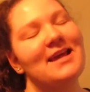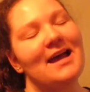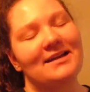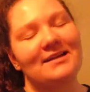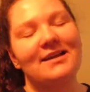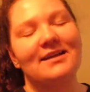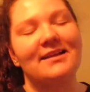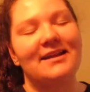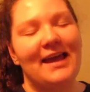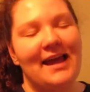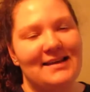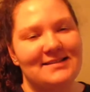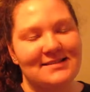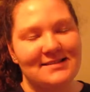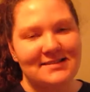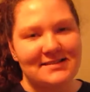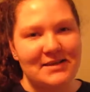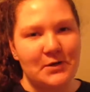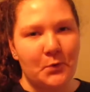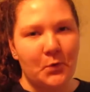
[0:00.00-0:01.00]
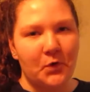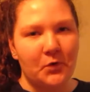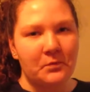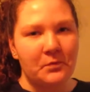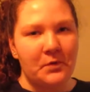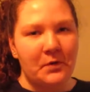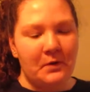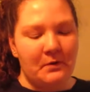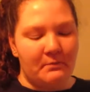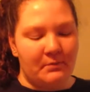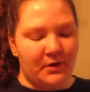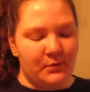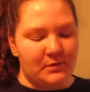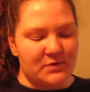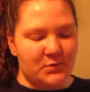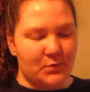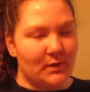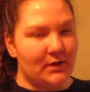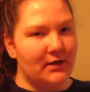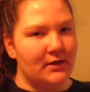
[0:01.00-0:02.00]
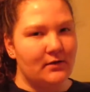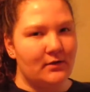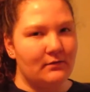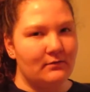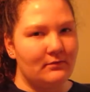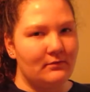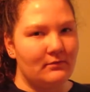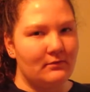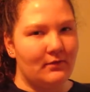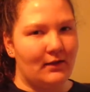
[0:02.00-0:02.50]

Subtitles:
technically has a sequel, but it was written,